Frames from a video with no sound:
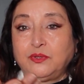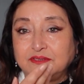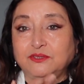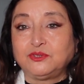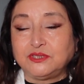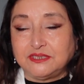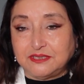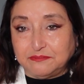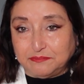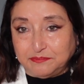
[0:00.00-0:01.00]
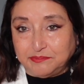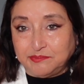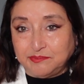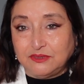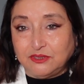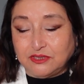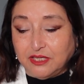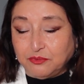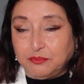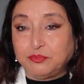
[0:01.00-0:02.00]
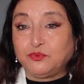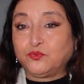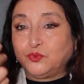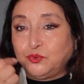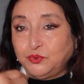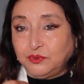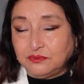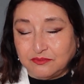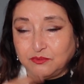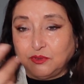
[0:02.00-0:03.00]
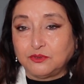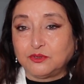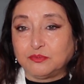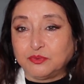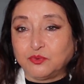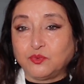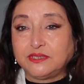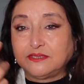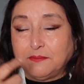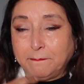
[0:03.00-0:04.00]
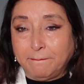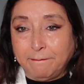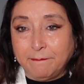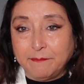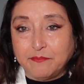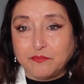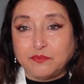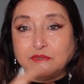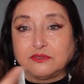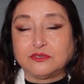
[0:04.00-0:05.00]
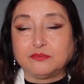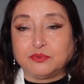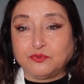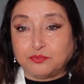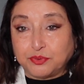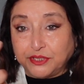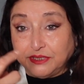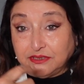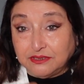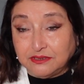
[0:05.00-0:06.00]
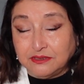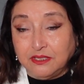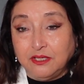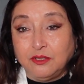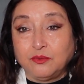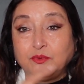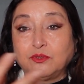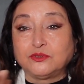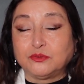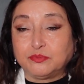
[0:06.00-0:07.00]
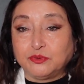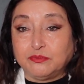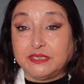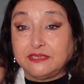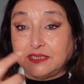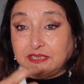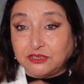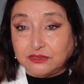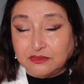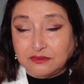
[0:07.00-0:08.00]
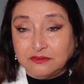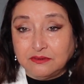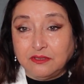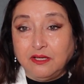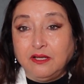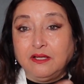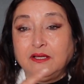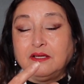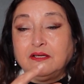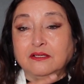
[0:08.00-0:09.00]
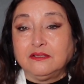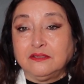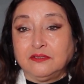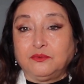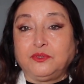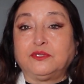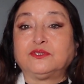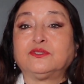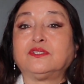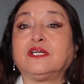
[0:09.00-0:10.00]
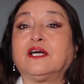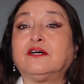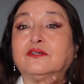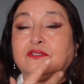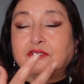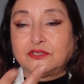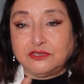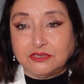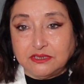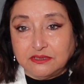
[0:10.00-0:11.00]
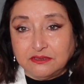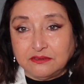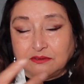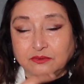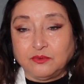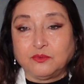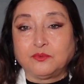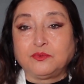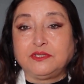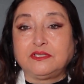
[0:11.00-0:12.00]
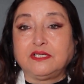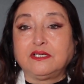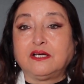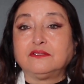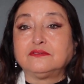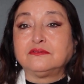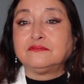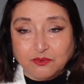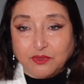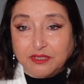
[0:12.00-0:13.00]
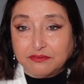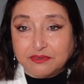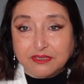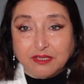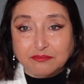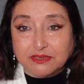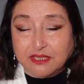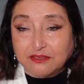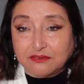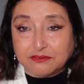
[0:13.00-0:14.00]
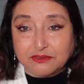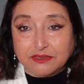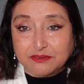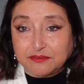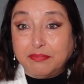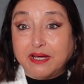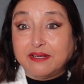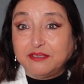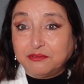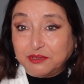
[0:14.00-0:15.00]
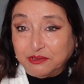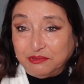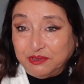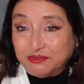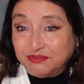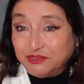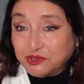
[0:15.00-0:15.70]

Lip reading: your system. Just like we put food, we also put wisdom. We also put prayers. We also put meditation. We also take out hurt. We take out whatever comes out of our body when we don't feel